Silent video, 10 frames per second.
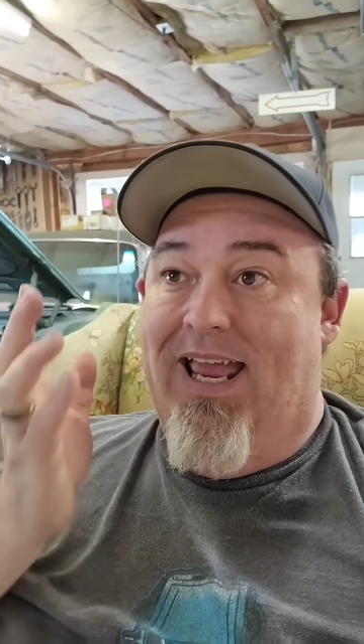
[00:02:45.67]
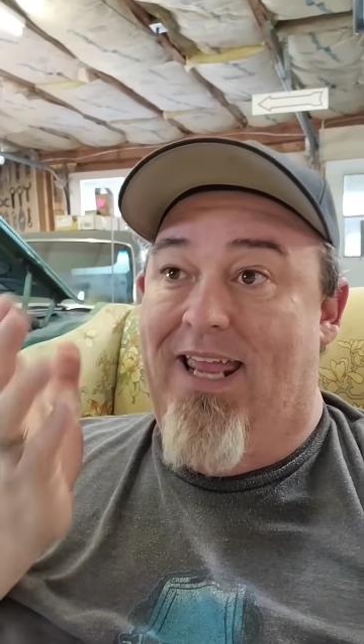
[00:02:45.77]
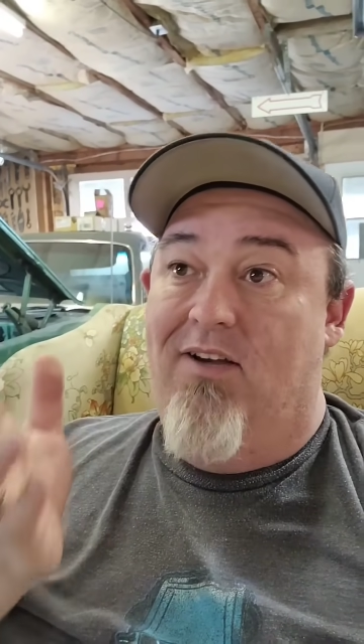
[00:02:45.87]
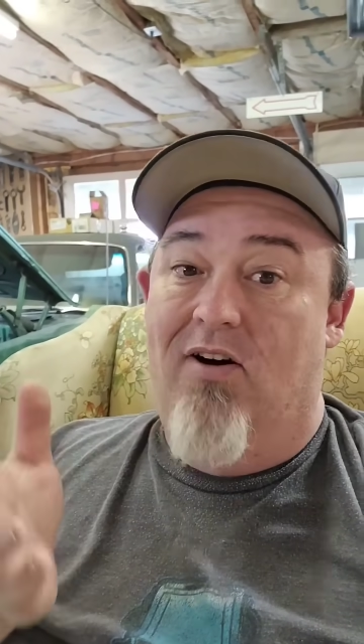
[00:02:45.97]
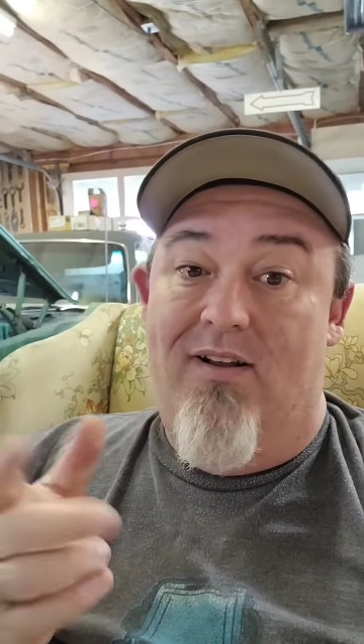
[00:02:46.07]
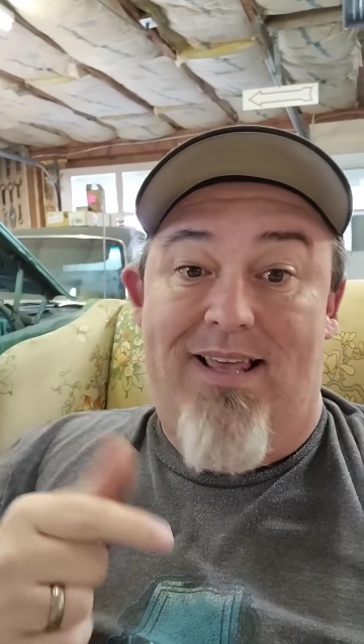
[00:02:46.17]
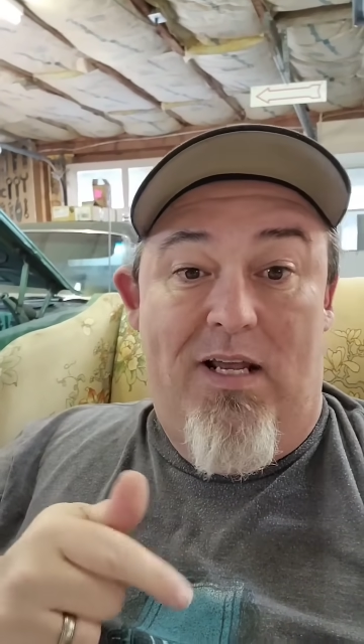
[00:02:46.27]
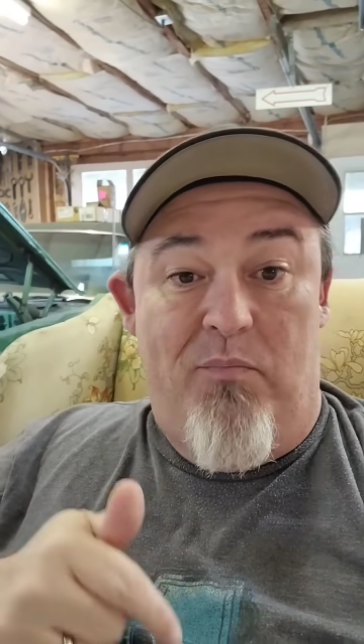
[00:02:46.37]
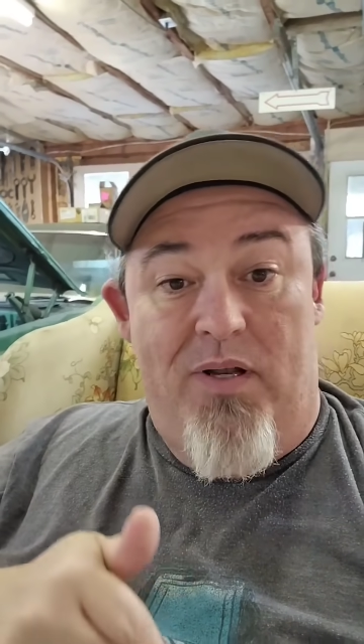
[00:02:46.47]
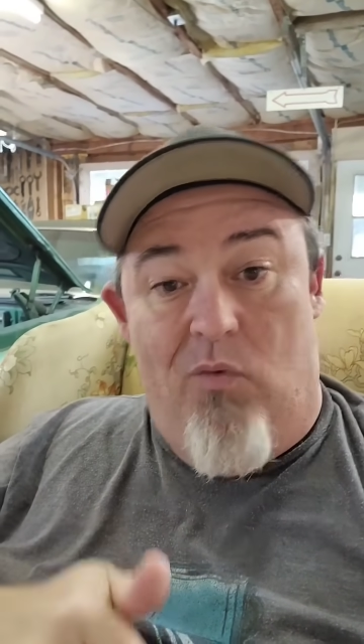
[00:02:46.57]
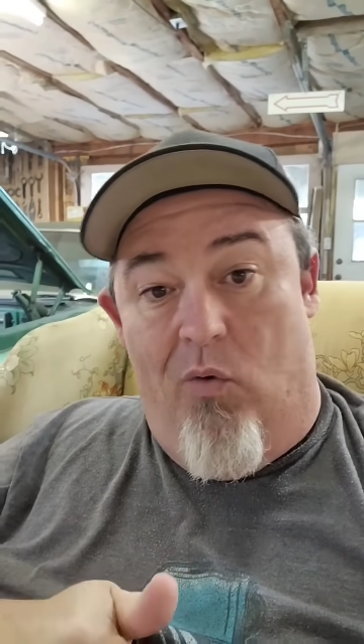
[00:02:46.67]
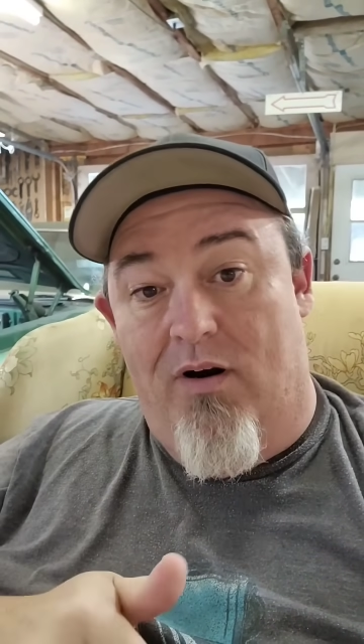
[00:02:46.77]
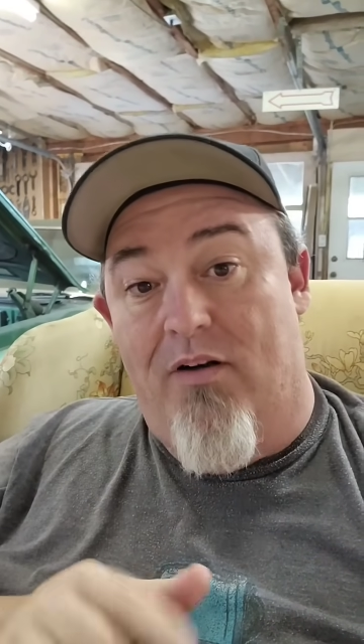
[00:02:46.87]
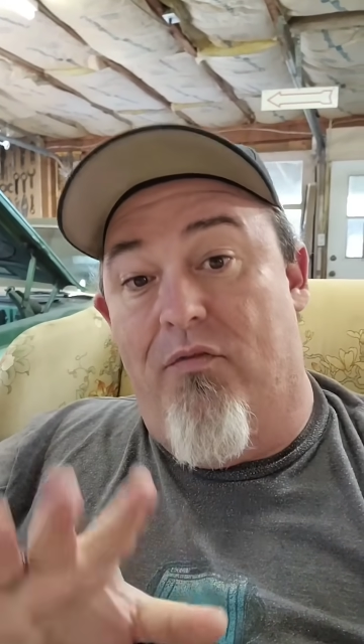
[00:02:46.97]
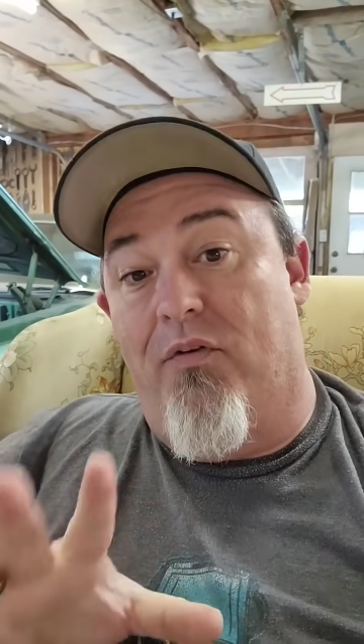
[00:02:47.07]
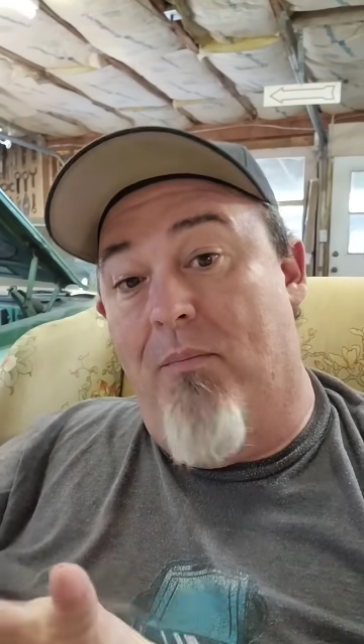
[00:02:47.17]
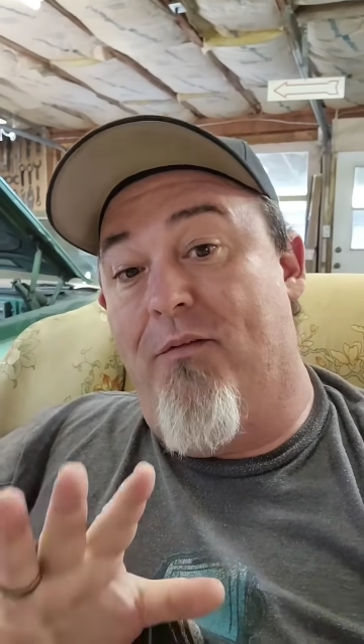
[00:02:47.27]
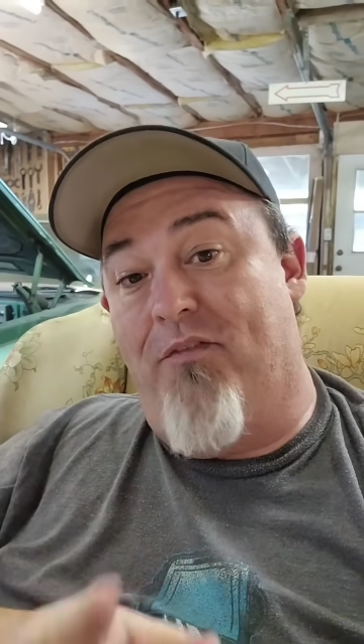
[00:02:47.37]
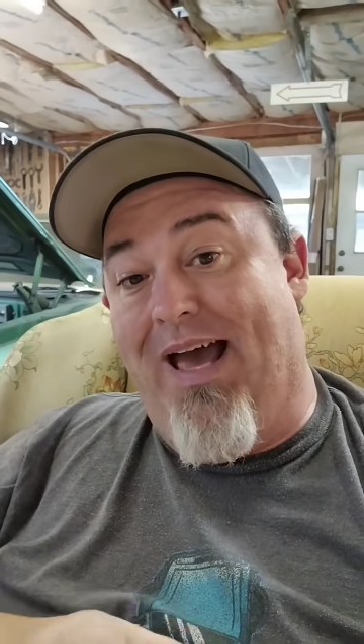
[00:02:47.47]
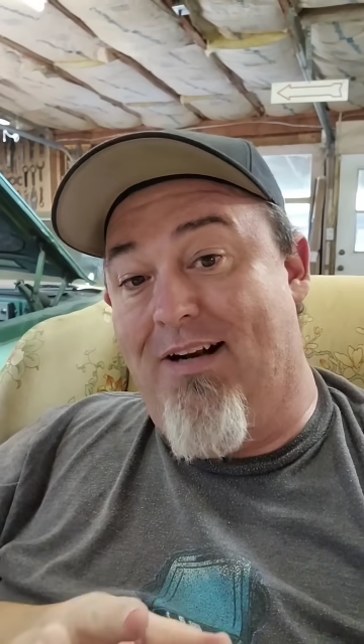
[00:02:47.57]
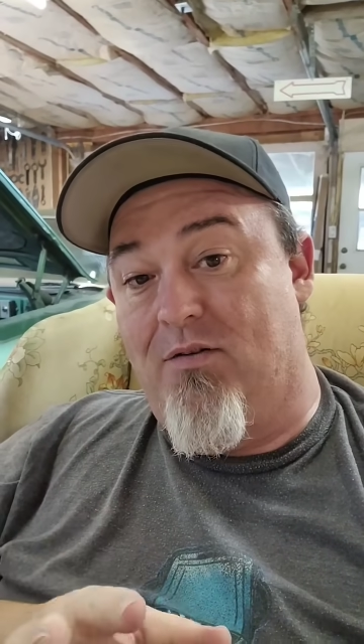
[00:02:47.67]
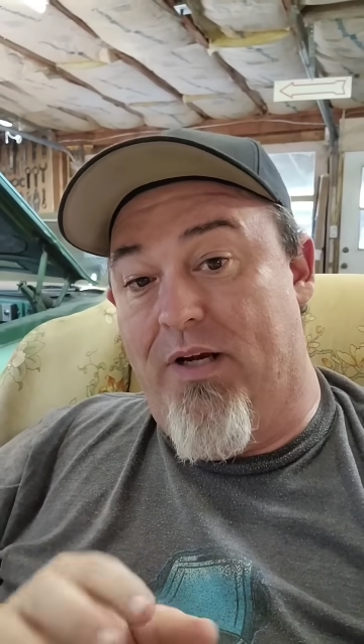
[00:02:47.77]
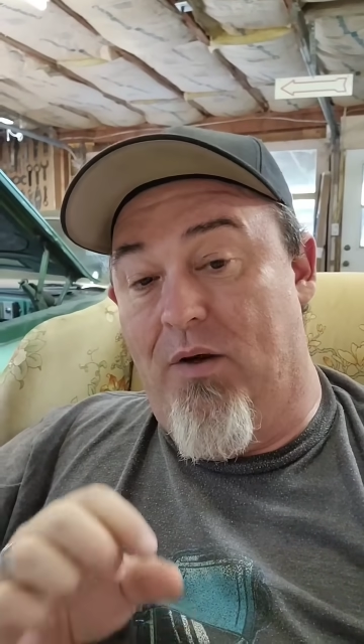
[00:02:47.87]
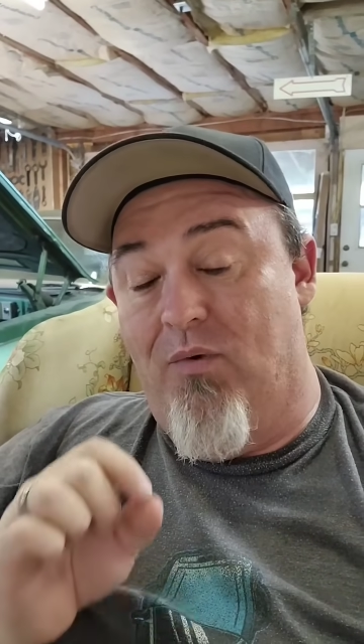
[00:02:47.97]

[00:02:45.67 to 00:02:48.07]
a car that had been ordered from the factory